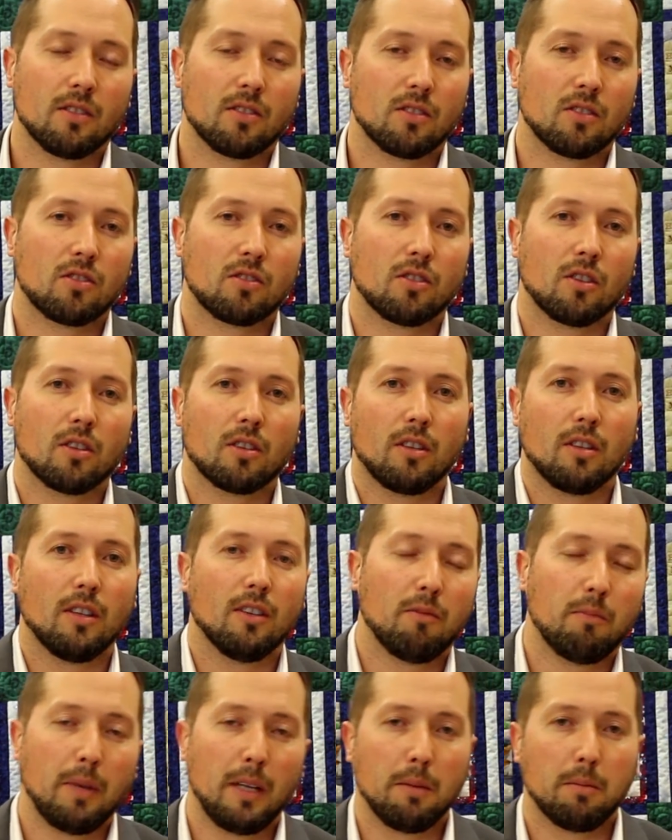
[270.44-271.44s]

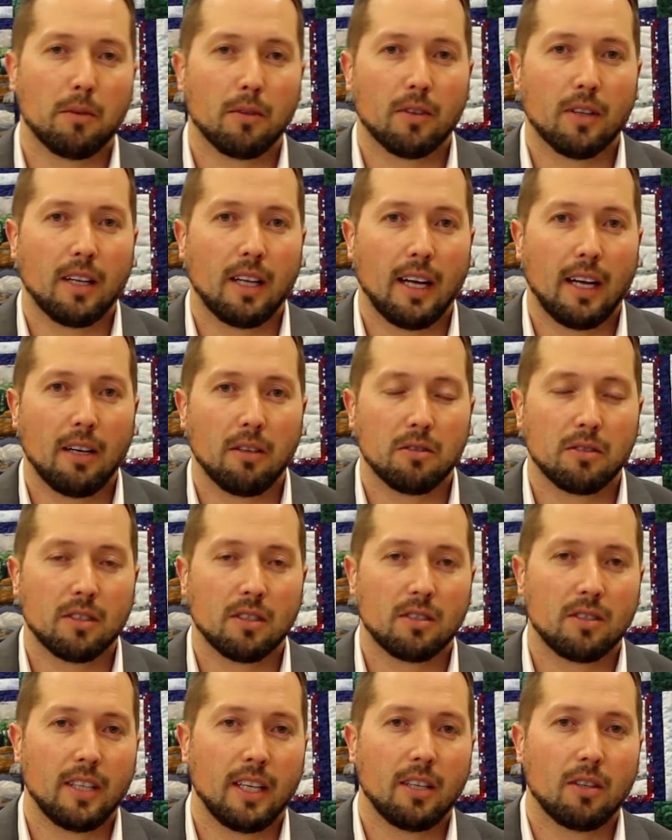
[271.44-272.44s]
circle of people that house
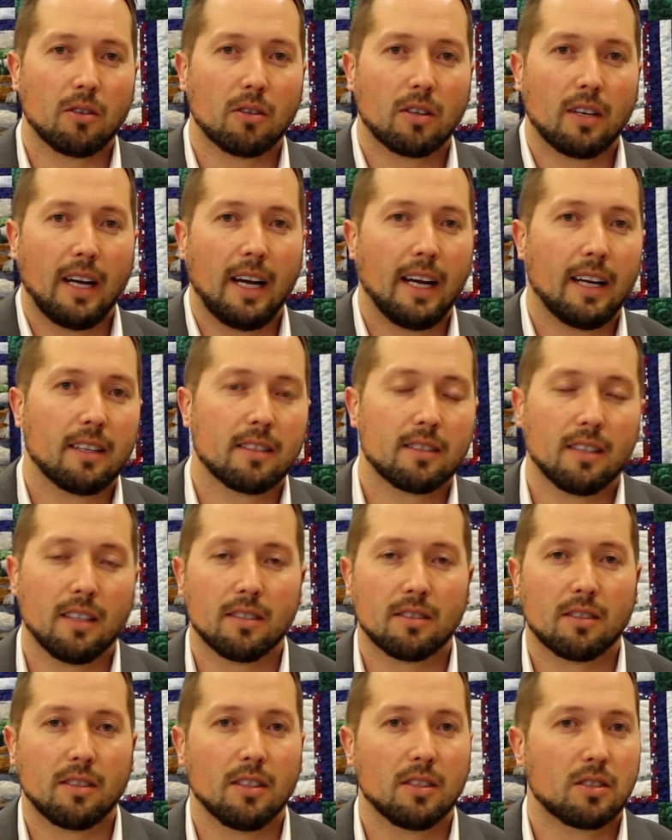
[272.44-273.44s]
this data or
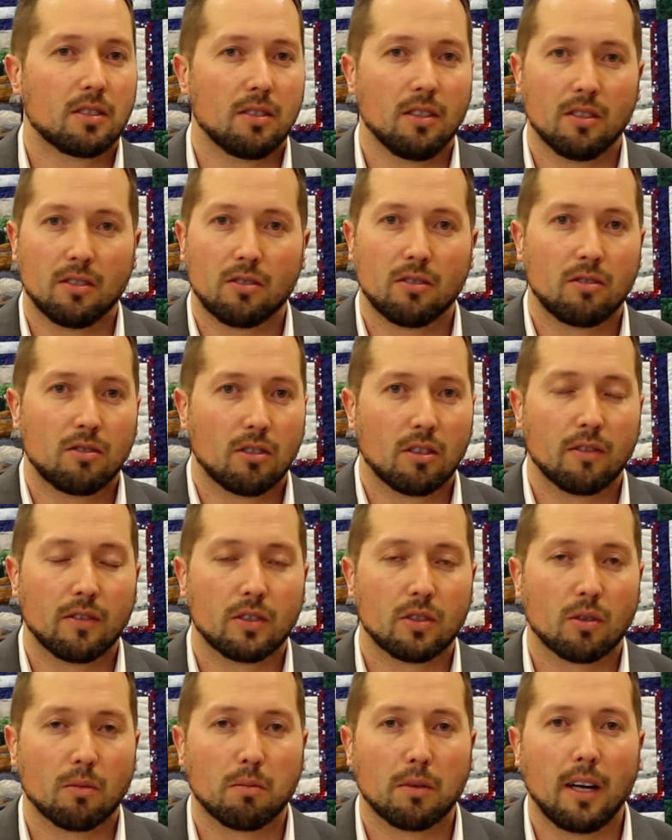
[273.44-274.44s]
access this
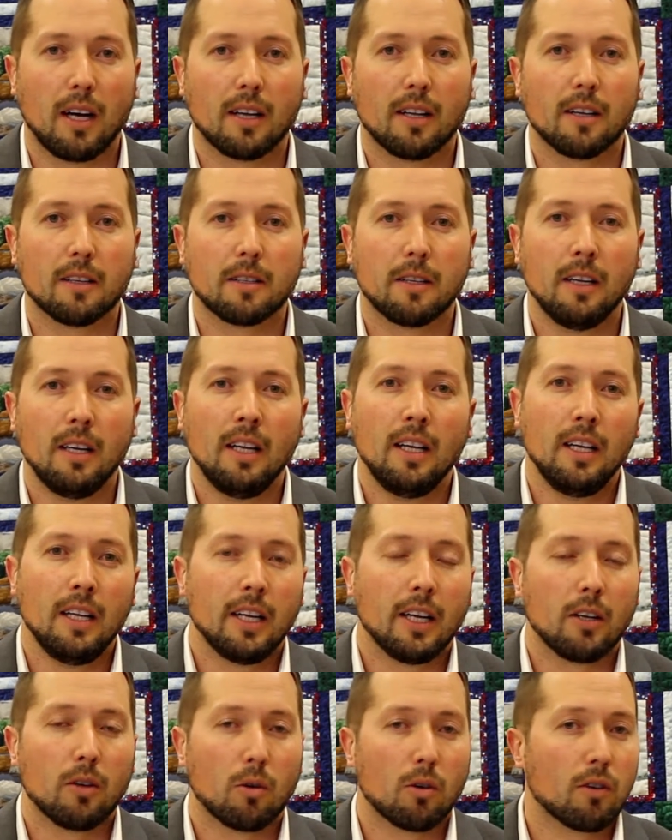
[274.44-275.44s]
service or product,
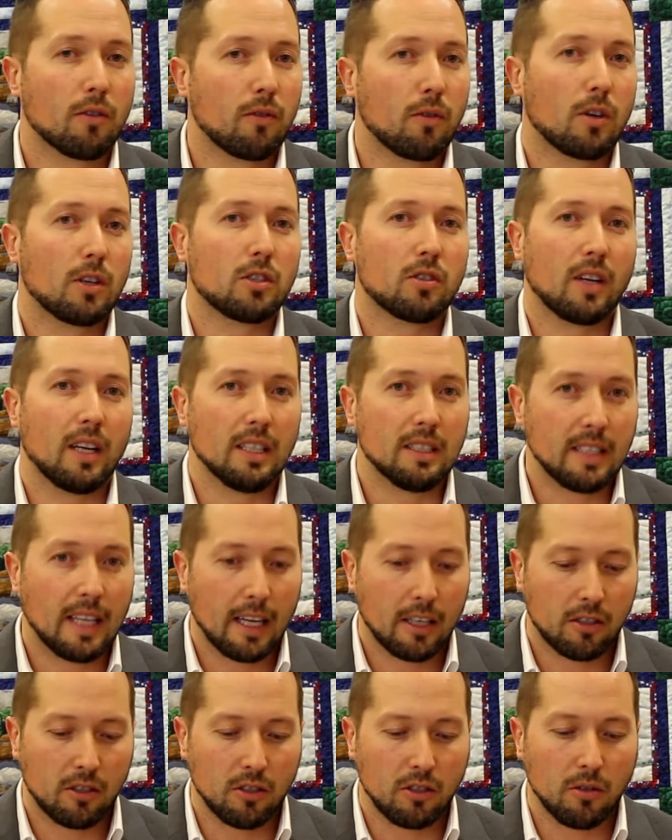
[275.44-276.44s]
in order for a
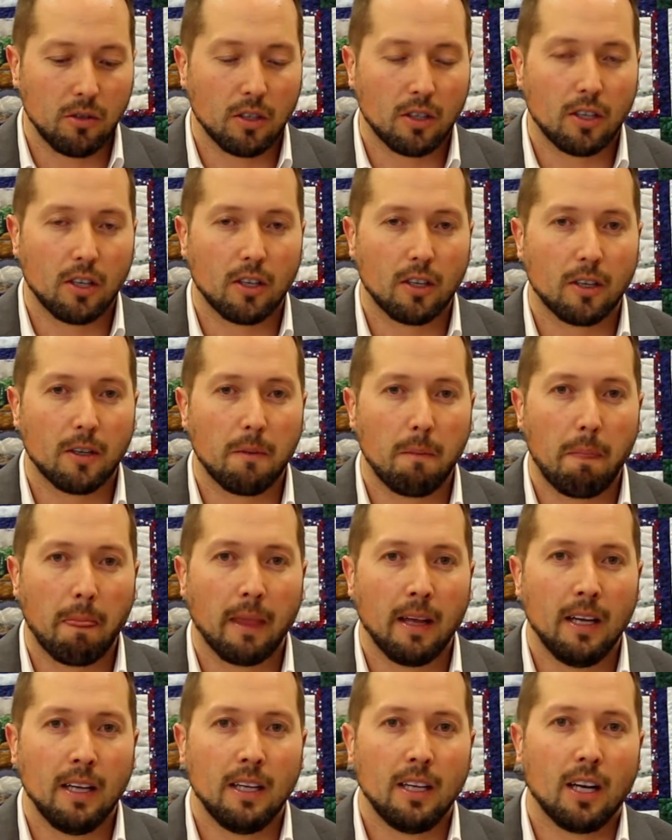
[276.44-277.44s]
transaction to occur,
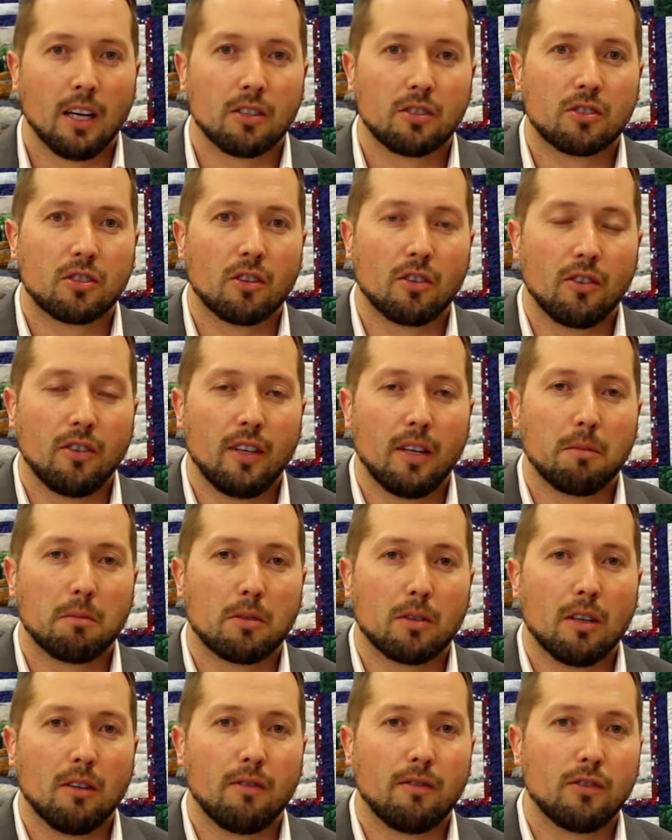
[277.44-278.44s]
a certain
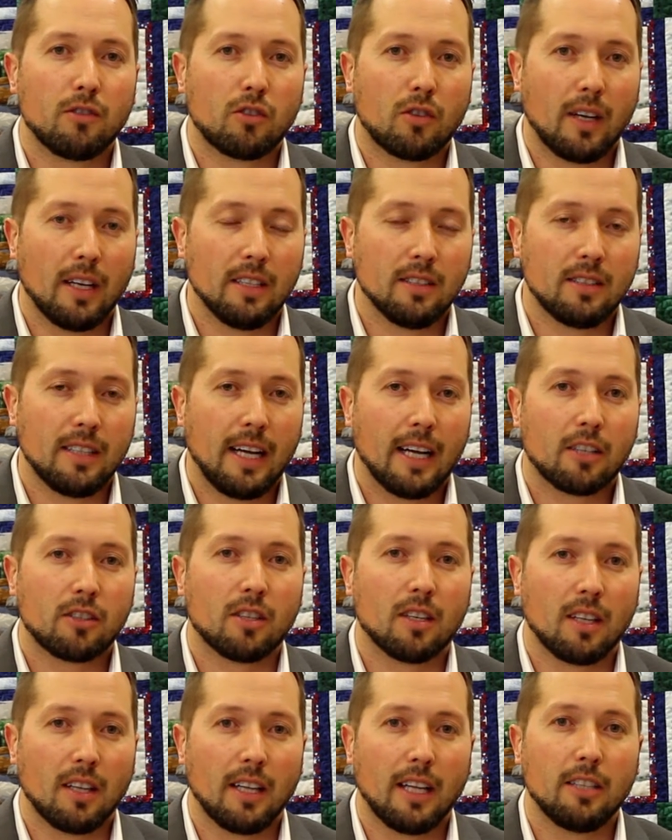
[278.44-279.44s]
number of
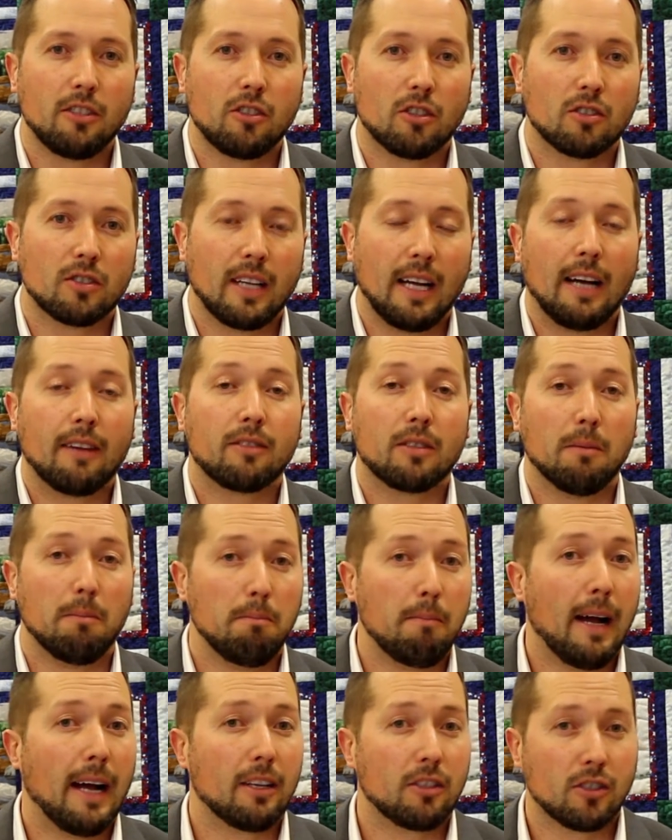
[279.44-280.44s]
transaction ledgers have to
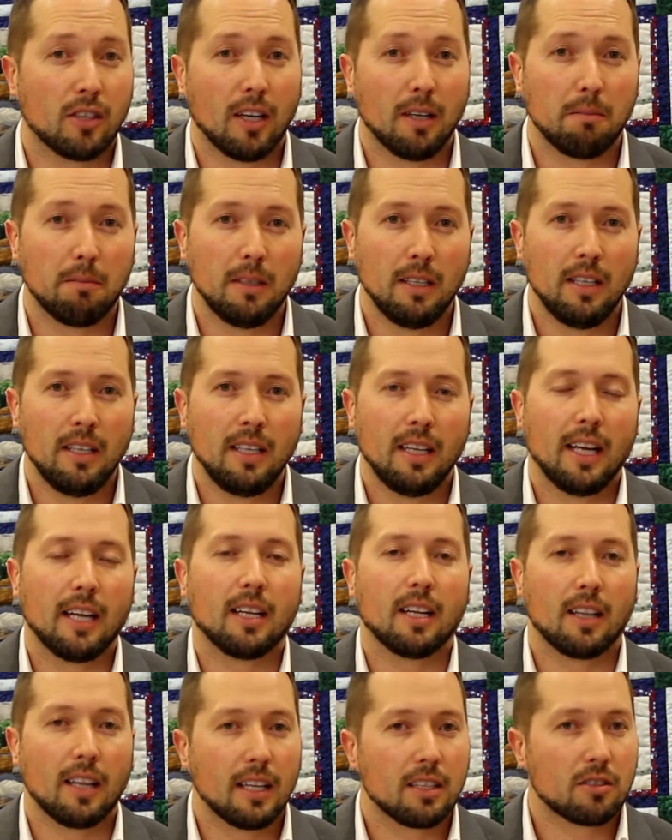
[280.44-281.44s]
match up.
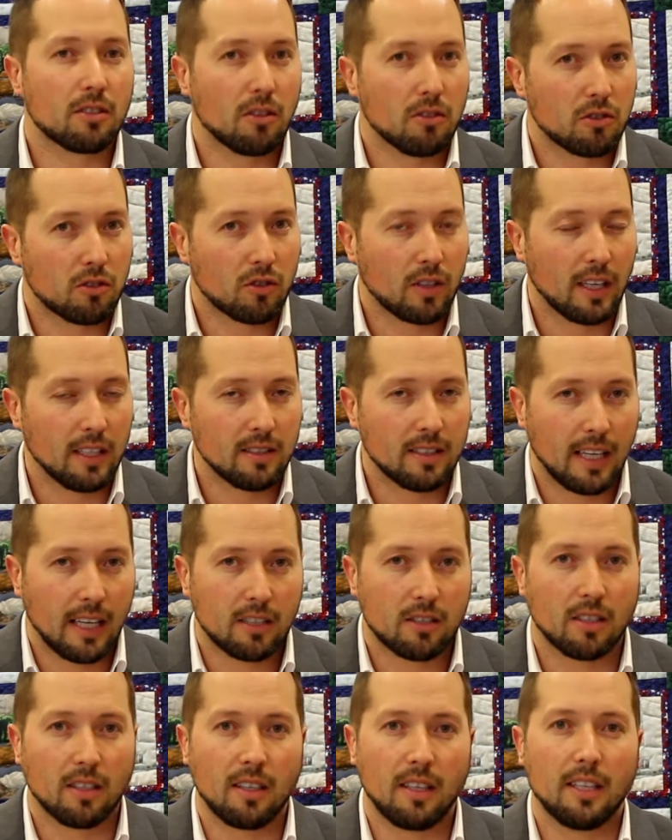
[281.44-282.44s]
And unless those
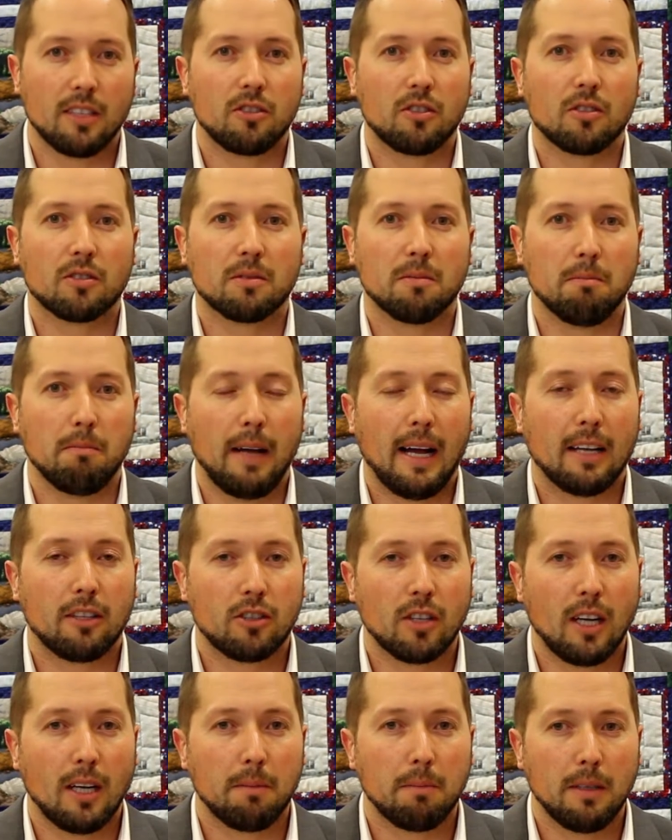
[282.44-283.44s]
transaction ledgers
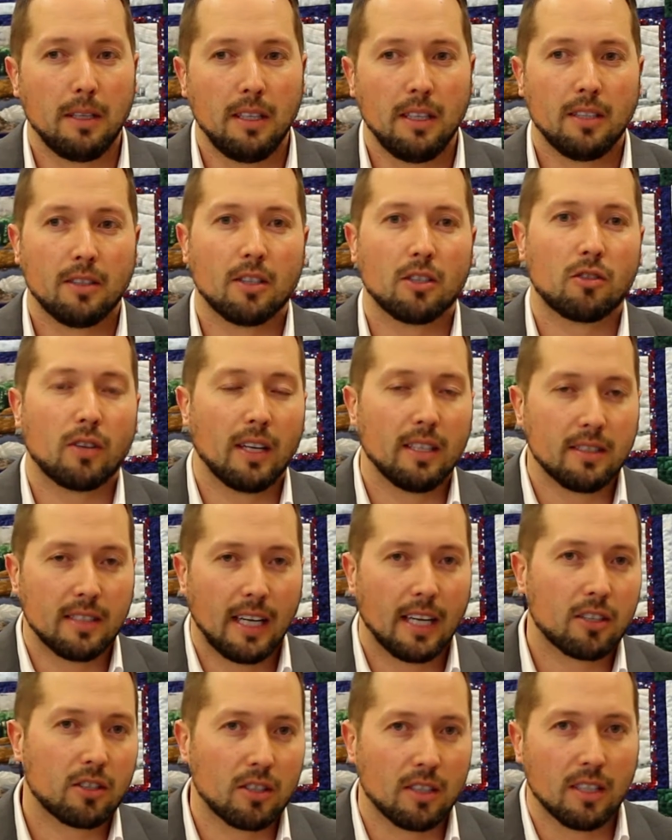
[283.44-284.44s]
match up, the
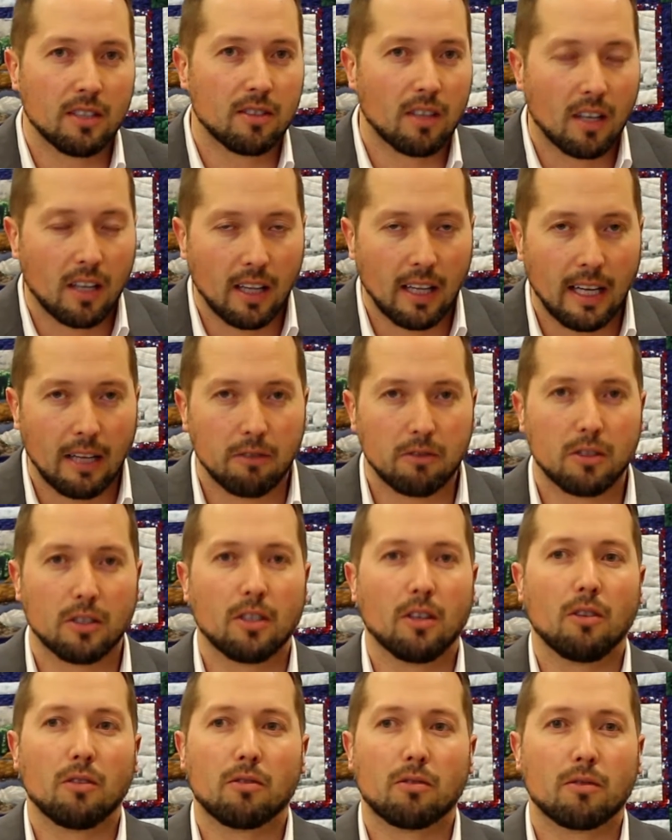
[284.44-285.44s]
transaction isn't allowed
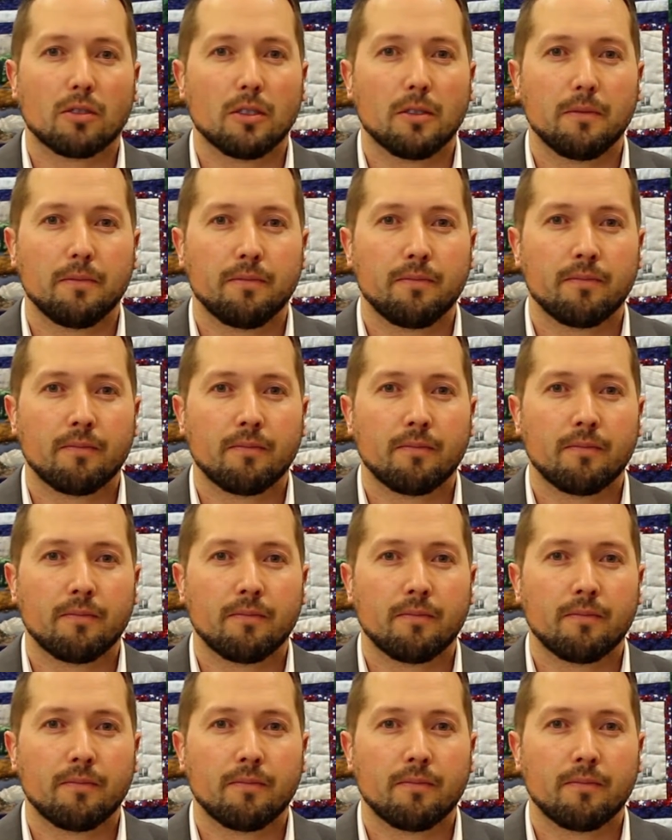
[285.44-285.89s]
to go through.